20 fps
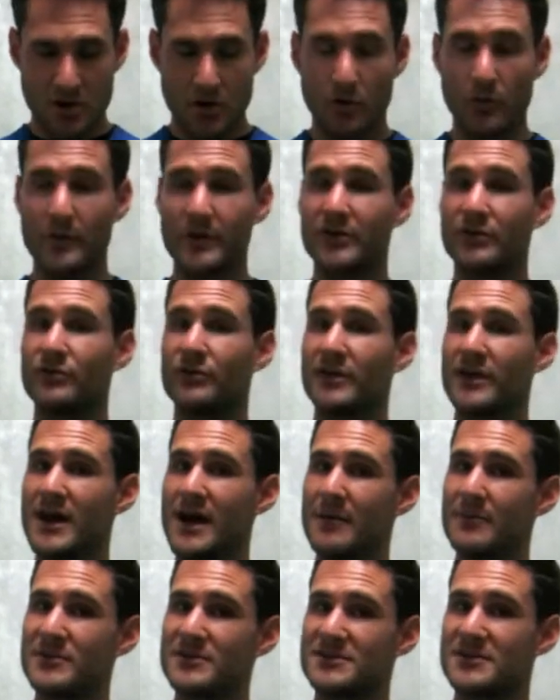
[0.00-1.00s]
Or we can do the
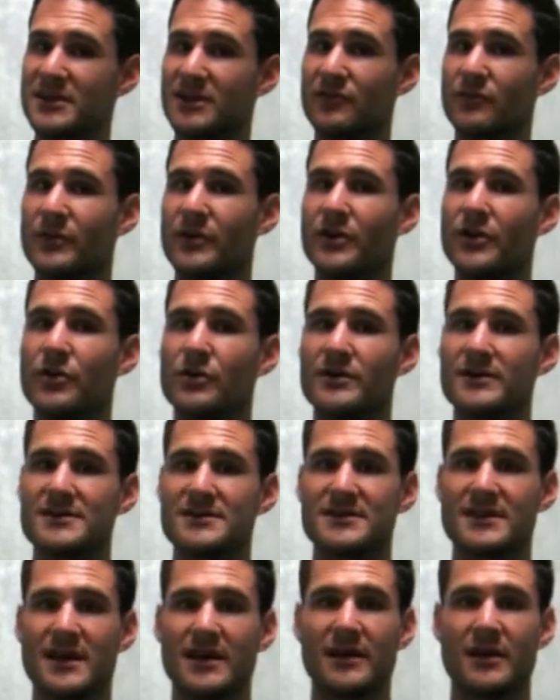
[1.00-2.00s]
opposite. If we
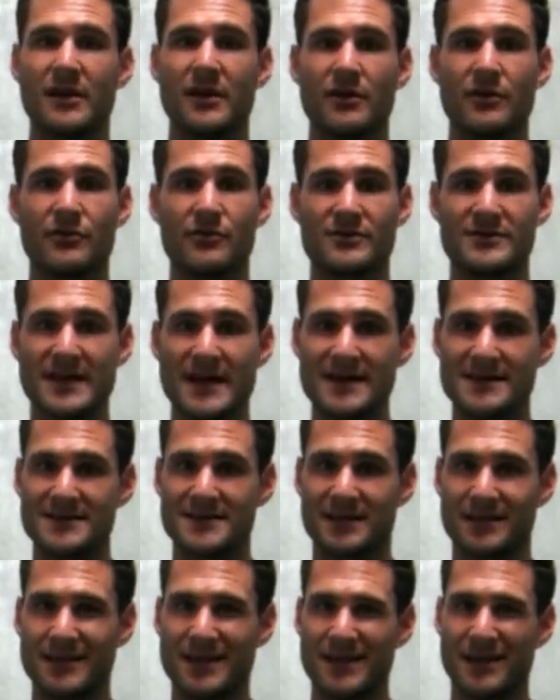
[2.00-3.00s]
notice that through
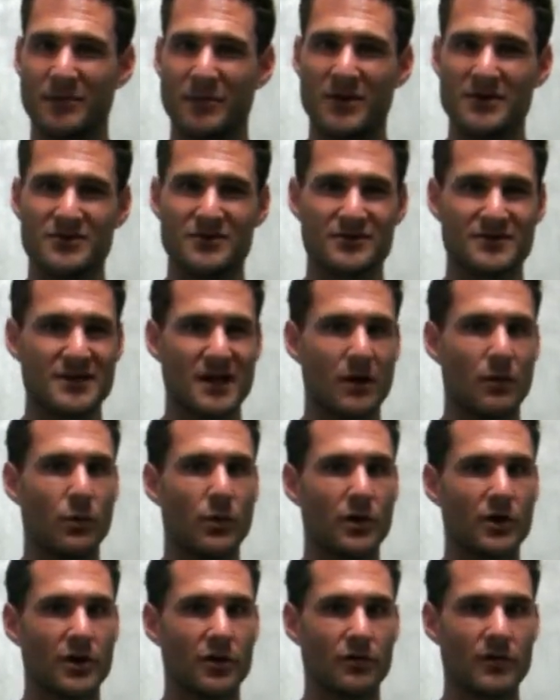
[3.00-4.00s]
testing that a muscle is not
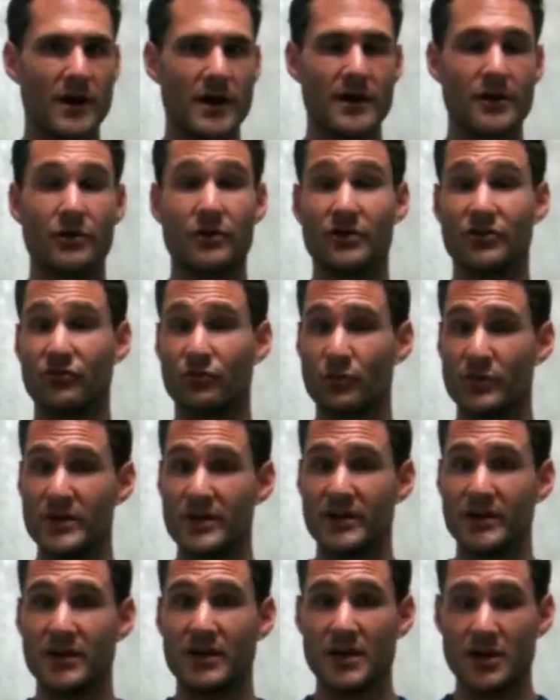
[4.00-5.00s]
working right or it's
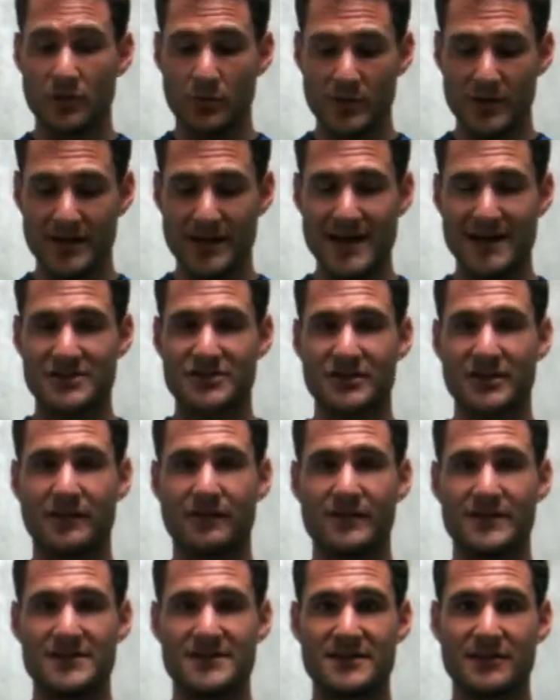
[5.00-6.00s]
weak, we can actually
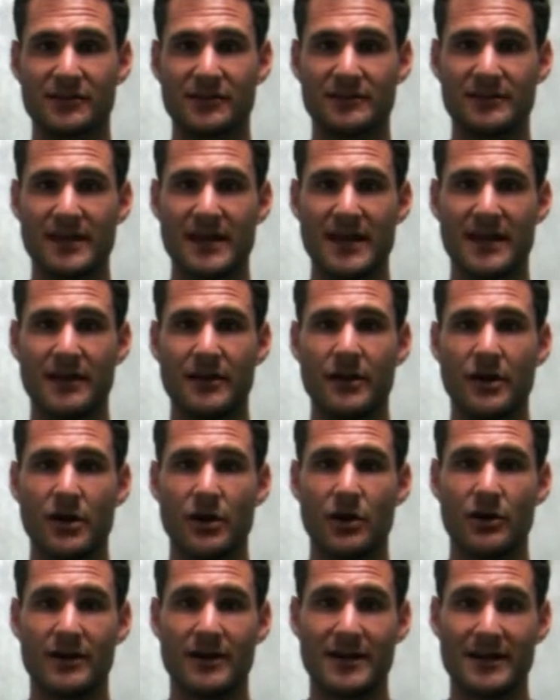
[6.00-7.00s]
facilitate
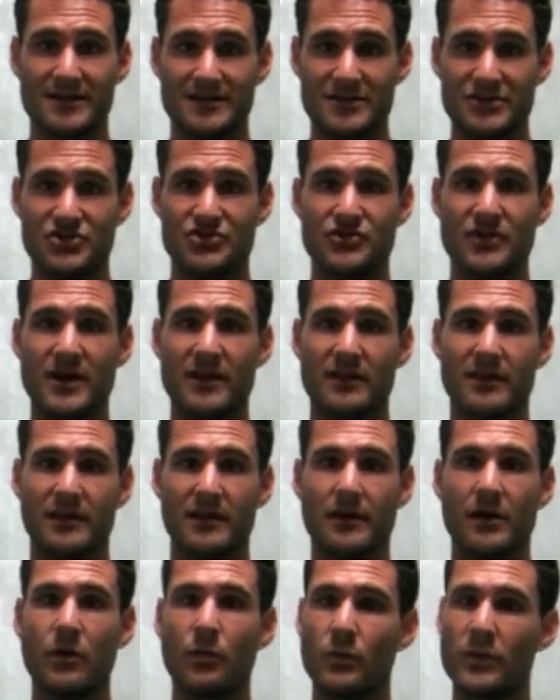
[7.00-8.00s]
or get it to
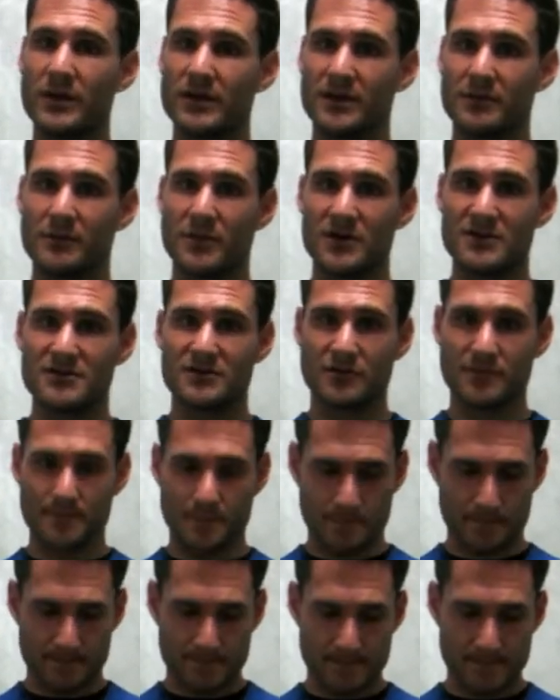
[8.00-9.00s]
strengthen a weakened muscle.
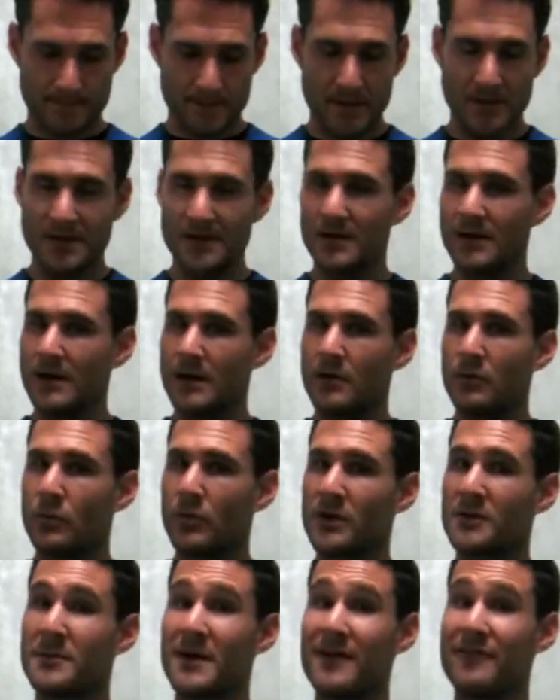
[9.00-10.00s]

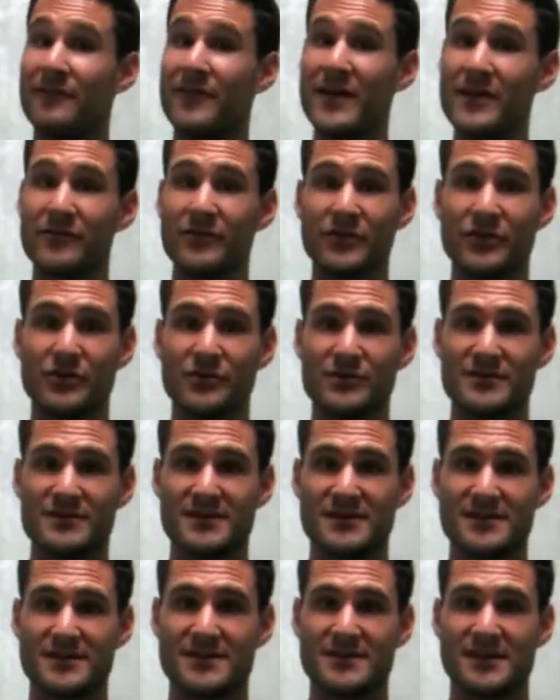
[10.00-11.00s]
One of my favorite
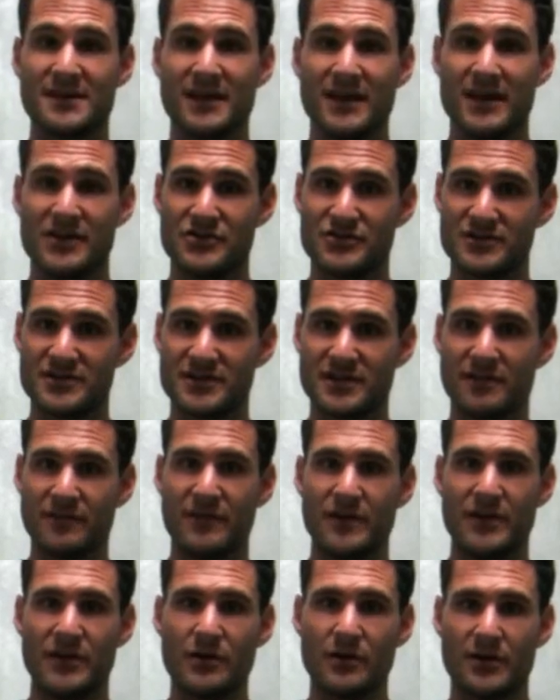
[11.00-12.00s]
uses, as you'll see the
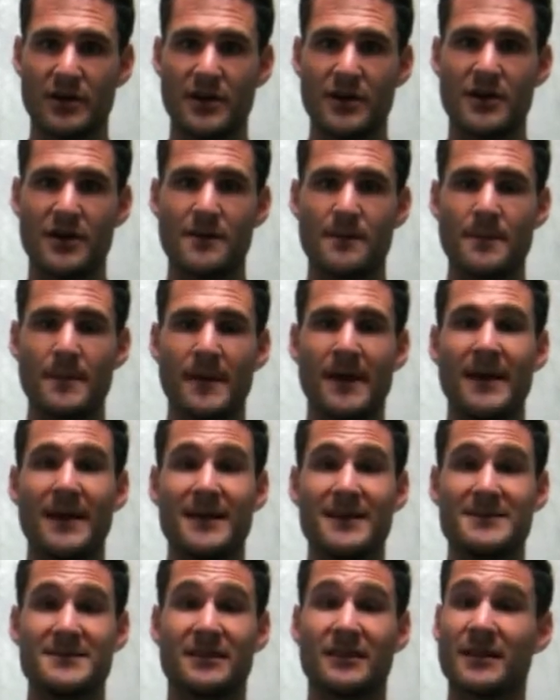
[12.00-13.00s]
video here,
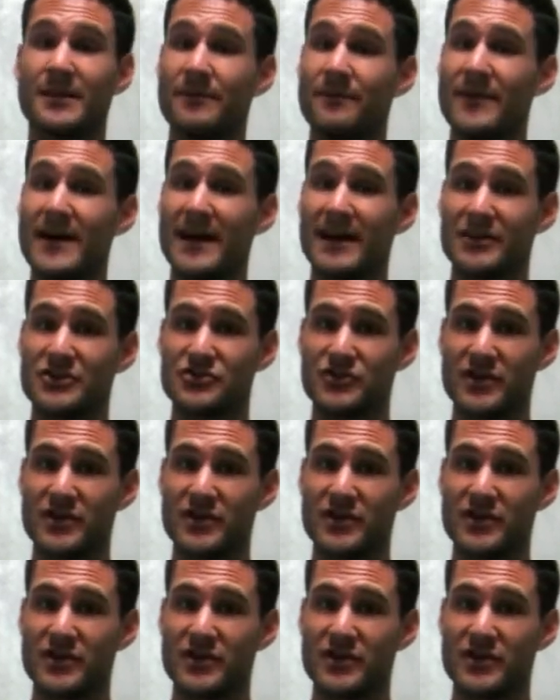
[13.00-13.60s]
is lymphatic